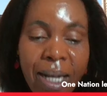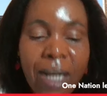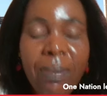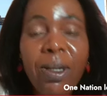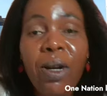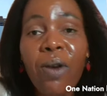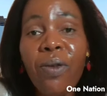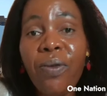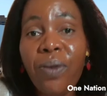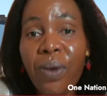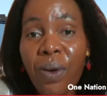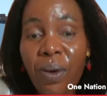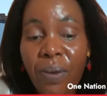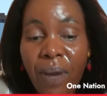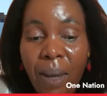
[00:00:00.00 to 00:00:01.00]
a little bit of
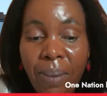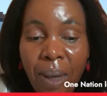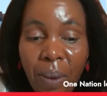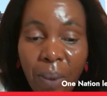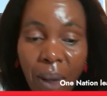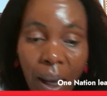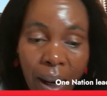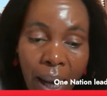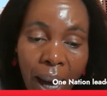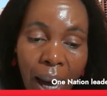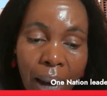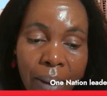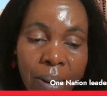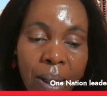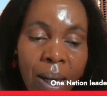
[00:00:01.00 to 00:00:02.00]
few of them that were
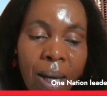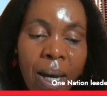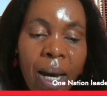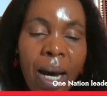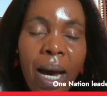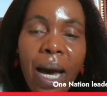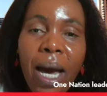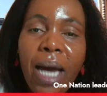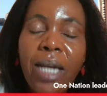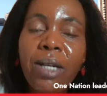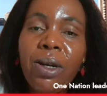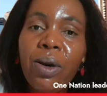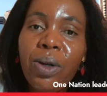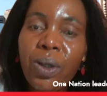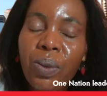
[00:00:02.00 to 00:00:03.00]
allowed.
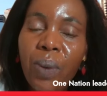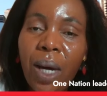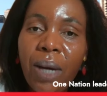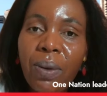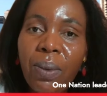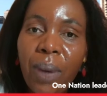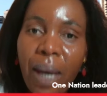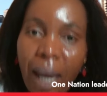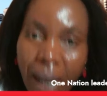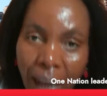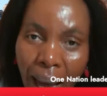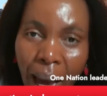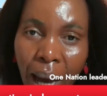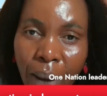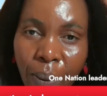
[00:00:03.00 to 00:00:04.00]
And those one who were
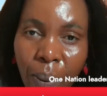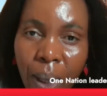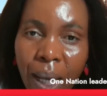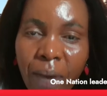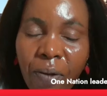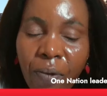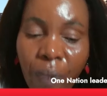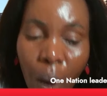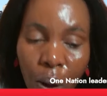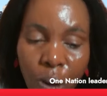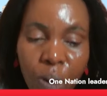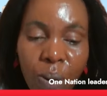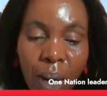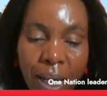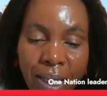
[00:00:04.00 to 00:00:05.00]
allowed were
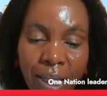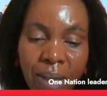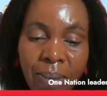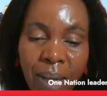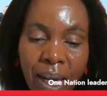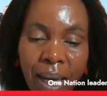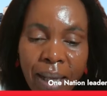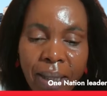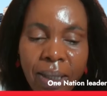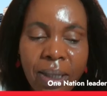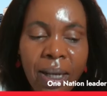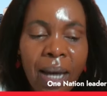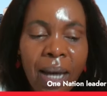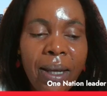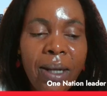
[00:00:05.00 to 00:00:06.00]
forced to
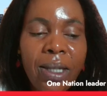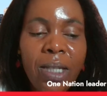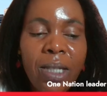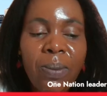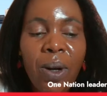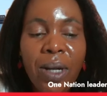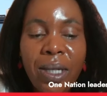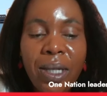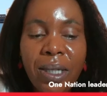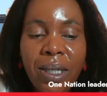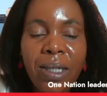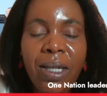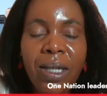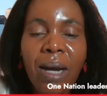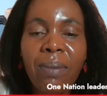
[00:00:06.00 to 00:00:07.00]
assimilate under these
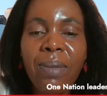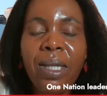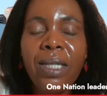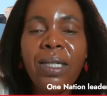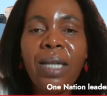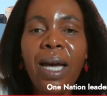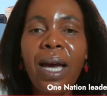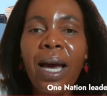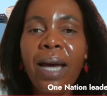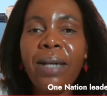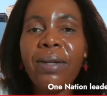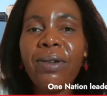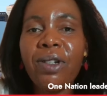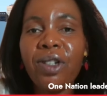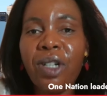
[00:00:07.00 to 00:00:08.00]
policies. That means they
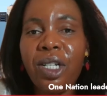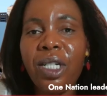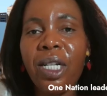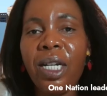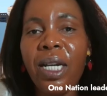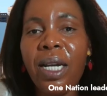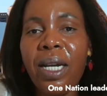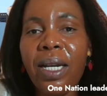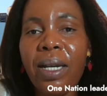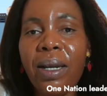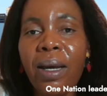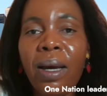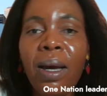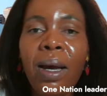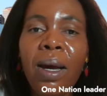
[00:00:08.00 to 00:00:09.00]
had restriction
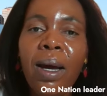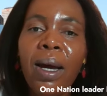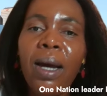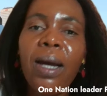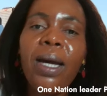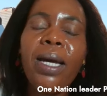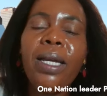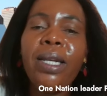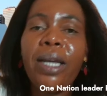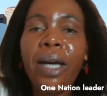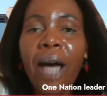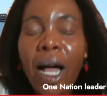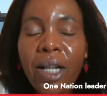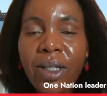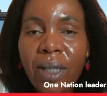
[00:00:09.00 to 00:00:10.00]
in their
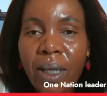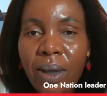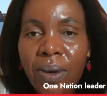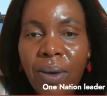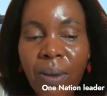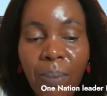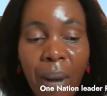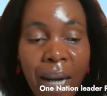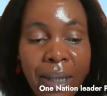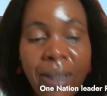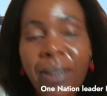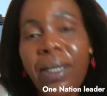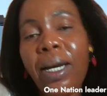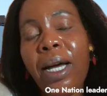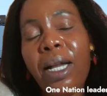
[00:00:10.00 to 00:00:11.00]
culture. They couldn't
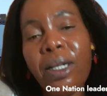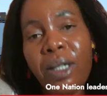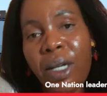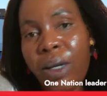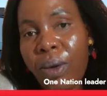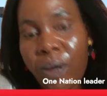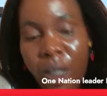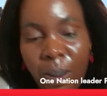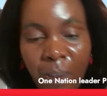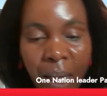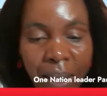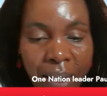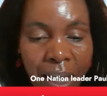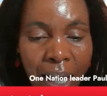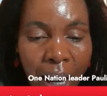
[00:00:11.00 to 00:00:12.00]
practice their culture. They couldn't
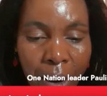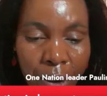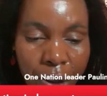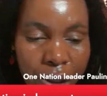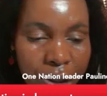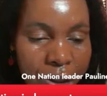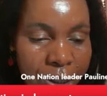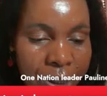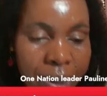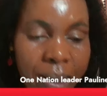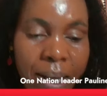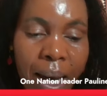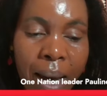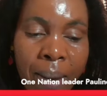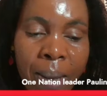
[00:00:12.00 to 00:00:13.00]
speak their
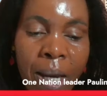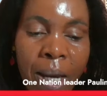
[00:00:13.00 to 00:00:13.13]
languages.